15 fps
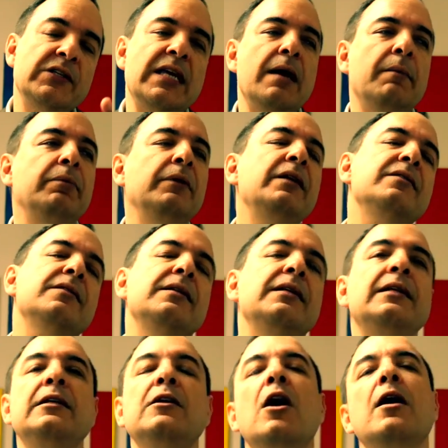example, is an
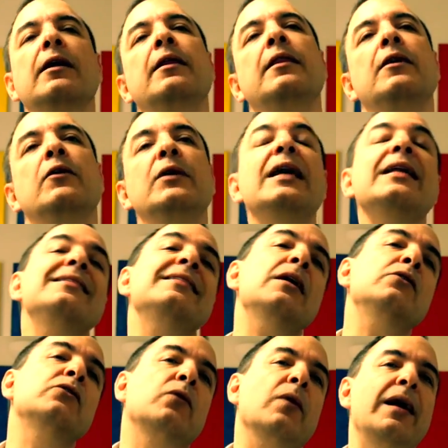idiotic theory. It
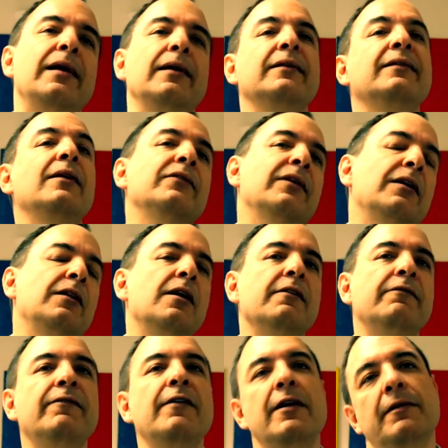sounds great. It sounds like a
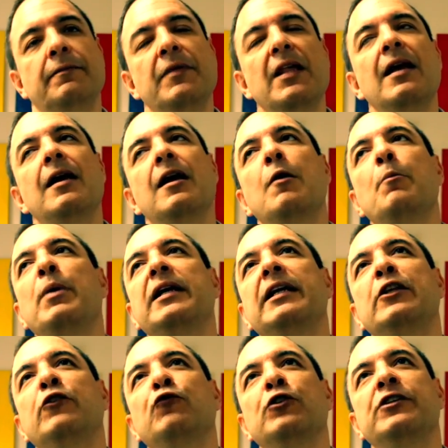lot of fun.
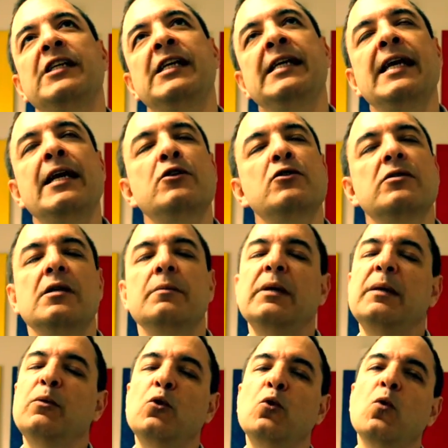But it's for teenagers and
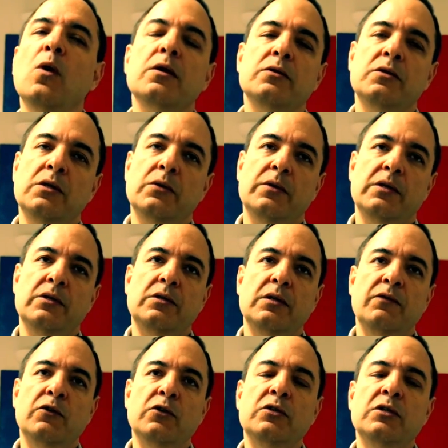people who aren't serious.
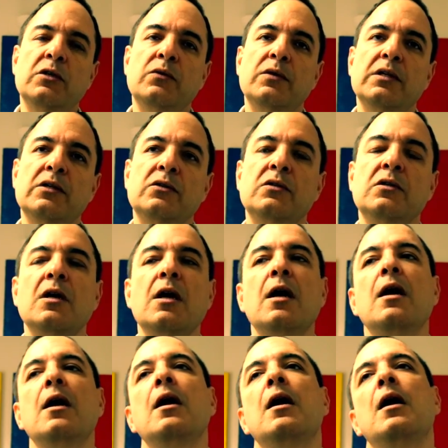If you're serious,
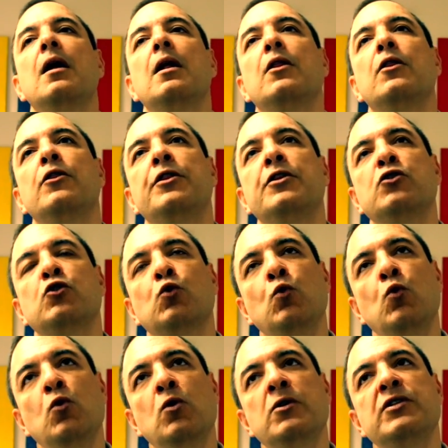the
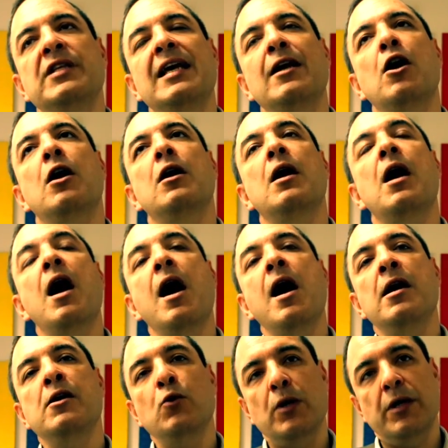schools that are
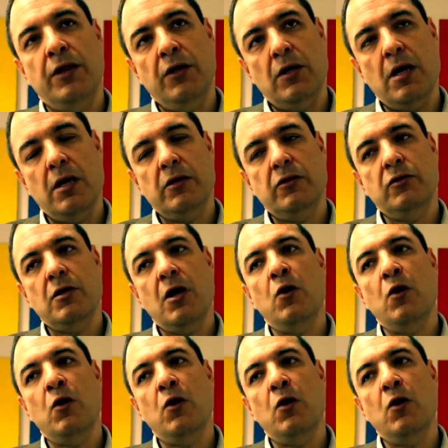unorthodox